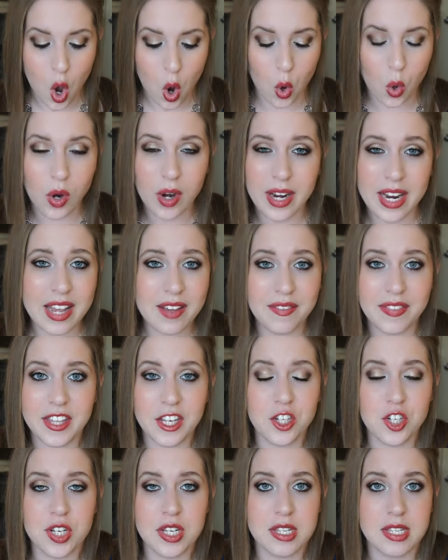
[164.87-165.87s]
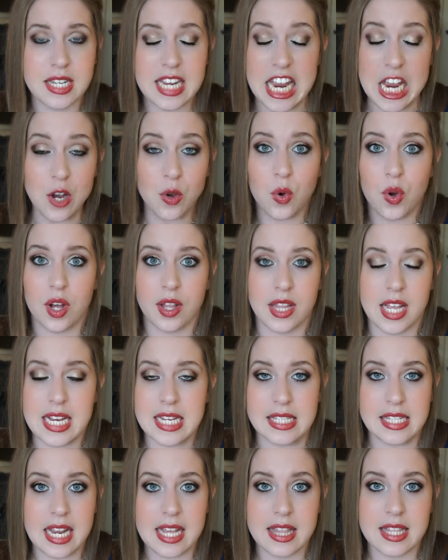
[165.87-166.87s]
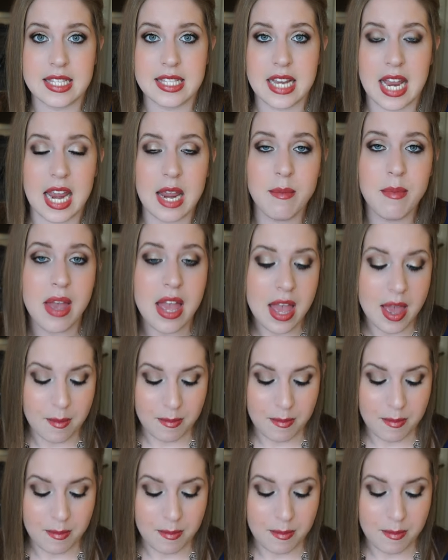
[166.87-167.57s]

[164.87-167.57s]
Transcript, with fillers: or if they're just equal and they stay the same,